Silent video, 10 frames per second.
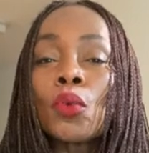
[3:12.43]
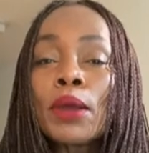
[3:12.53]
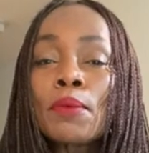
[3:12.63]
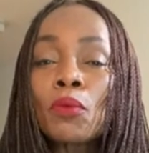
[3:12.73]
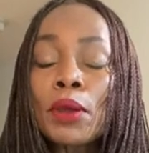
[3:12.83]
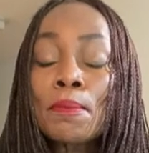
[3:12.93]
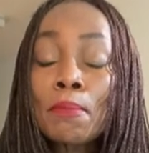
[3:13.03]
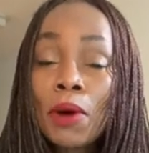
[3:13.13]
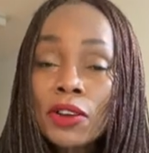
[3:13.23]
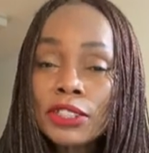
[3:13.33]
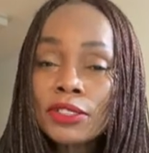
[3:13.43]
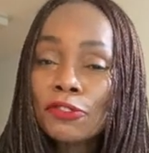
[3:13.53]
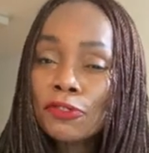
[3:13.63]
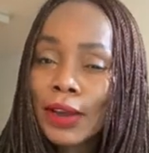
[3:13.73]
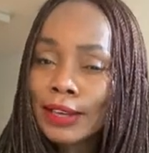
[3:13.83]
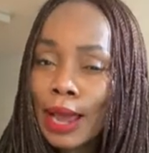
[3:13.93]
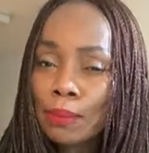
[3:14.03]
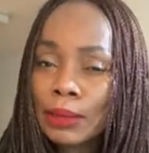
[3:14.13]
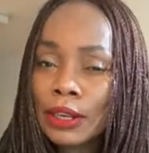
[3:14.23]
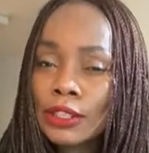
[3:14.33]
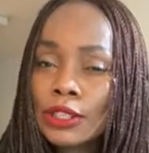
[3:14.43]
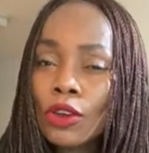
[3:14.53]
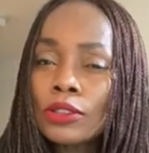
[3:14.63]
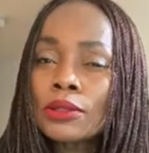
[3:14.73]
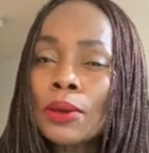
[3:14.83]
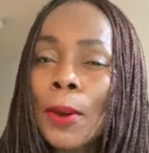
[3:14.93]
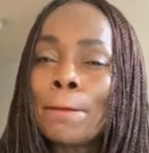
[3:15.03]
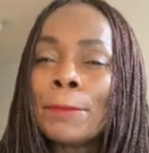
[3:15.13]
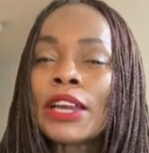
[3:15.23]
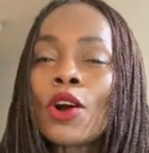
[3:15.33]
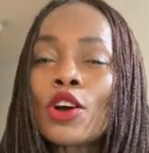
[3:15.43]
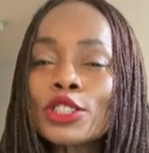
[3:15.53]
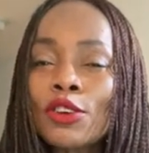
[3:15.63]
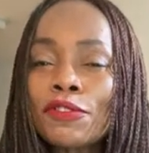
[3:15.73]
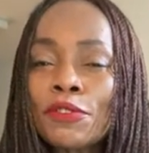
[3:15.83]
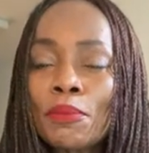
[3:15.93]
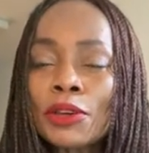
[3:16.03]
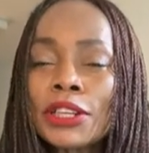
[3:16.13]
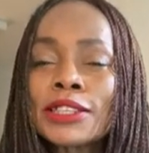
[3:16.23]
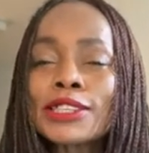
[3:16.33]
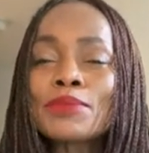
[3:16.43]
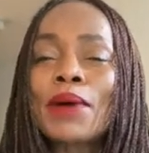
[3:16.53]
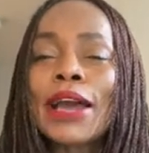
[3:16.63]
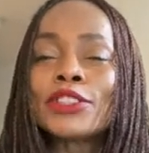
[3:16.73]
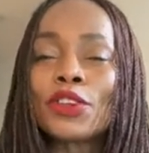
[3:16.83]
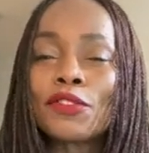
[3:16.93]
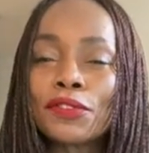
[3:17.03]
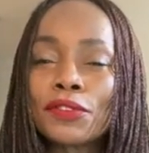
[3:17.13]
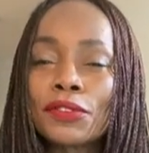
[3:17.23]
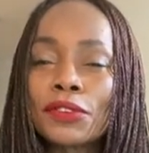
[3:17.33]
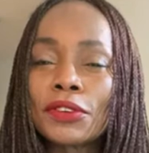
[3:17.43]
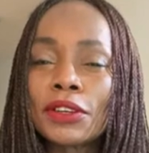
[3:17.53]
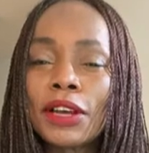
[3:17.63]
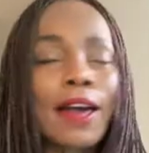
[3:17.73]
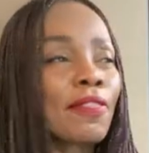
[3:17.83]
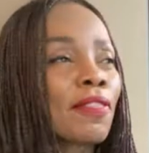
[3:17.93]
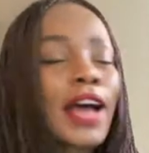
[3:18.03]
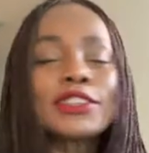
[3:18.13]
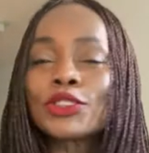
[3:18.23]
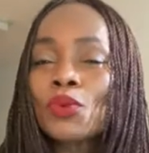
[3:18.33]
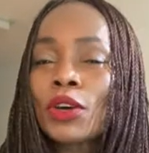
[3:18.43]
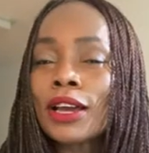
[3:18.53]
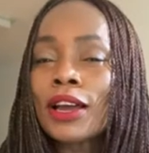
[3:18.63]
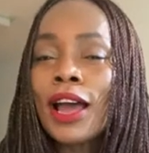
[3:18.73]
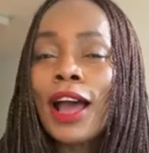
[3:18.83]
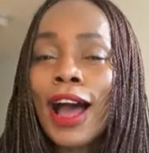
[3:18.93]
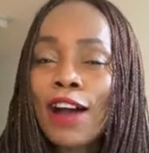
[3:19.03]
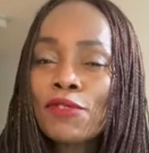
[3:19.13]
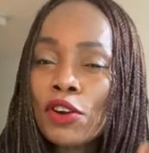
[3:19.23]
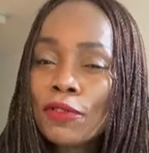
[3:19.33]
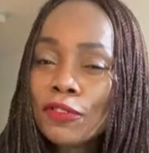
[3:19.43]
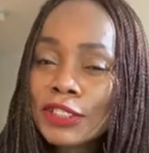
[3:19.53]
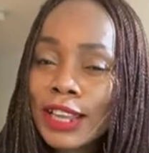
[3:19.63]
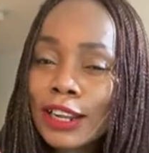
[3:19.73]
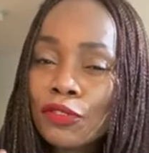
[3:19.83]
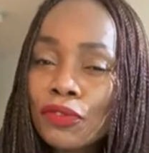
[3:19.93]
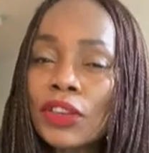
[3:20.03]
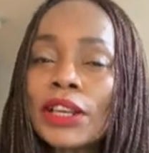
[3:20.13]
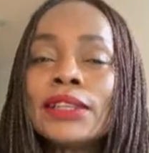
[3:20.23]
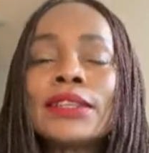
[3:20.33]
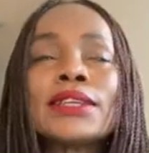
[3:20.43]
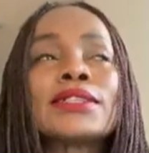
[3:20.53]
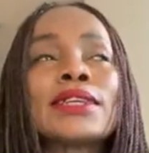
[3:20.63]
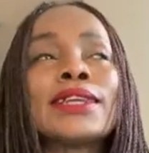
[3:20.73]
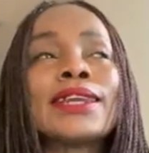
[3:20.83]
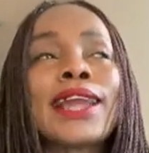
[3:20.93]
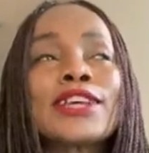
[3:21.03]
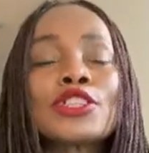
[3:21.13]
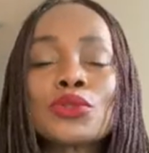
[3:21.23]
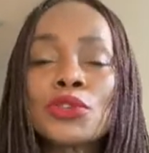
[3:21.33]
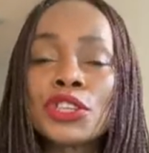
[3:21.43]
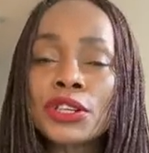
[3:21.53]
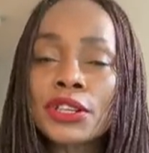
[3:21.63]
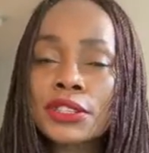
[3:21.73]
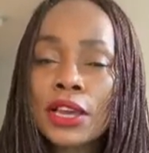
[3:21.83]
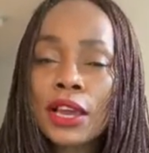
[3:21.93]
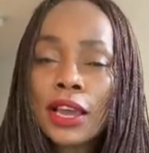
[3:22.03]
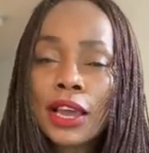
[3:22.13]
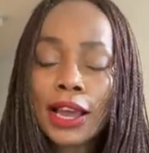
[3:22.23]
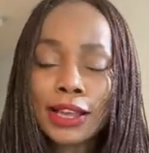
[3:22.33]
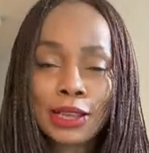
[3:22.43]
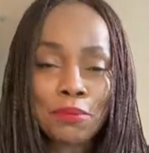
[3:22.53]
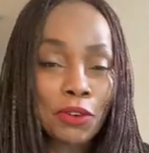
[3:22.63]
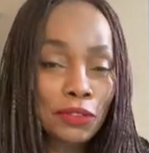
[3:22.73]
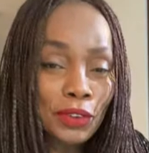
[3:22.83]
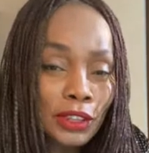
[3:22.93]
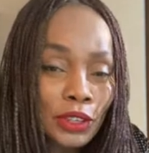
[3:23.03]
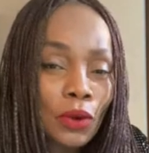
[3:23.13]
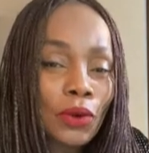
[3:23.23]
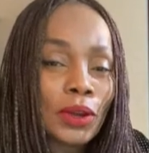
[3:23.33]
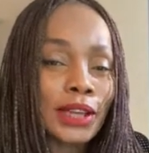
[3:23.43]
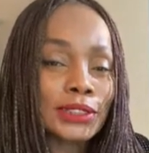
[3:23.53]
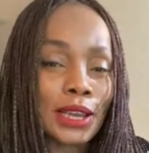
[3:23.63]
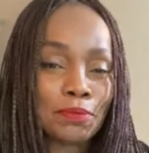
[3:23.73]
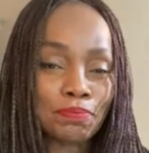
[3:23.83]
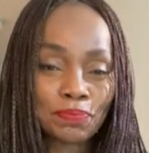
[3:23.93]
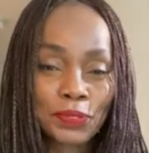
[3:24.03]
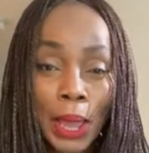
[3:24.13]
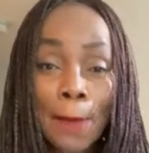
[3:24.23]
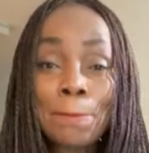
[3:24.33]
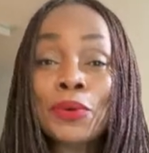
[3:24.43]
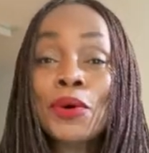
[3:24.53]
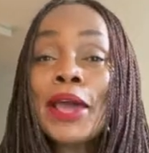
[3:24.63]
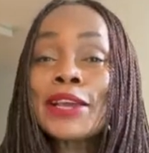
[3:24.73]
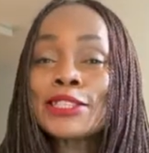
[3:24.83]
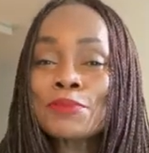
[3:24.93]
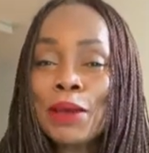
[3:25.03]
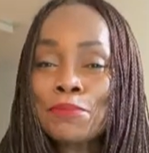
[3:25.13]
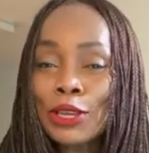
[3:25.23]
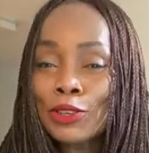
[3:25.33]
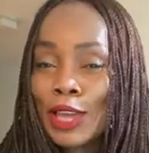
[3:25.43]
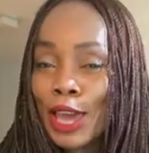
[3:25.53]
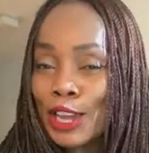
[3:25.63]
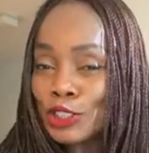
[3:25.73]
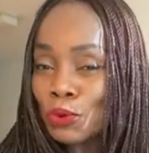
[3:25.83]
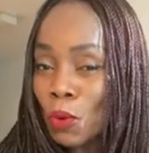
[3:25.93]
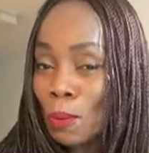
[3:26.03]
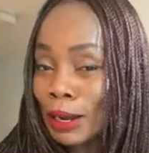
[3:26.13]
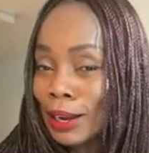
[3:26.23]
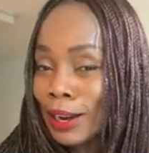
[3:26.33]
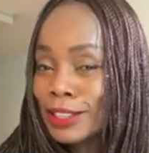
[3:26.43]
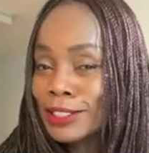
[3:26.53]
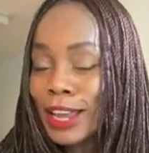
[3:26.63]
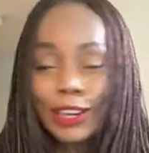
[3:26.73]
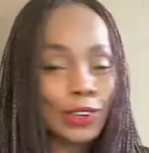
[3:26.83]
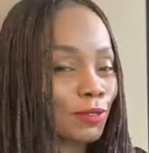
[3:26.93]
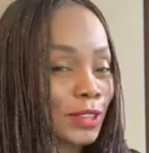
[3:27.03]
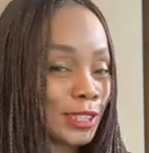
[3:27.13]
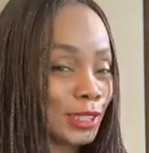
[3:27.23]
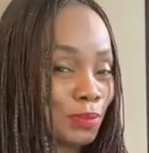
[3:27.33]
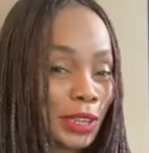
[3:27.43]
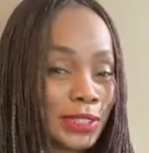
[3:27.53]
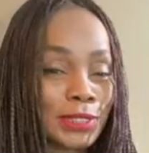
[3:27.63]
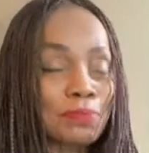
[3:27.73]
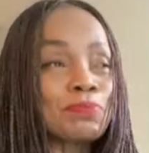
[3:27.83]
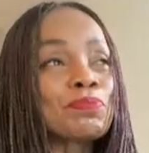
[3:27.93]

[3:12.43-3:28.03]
We must find happiness, not because of, but in spite of. And that is what I've started feeling this in the last 2 years. As I move, you know, as I embrace my middle-aged womanness, I love that space.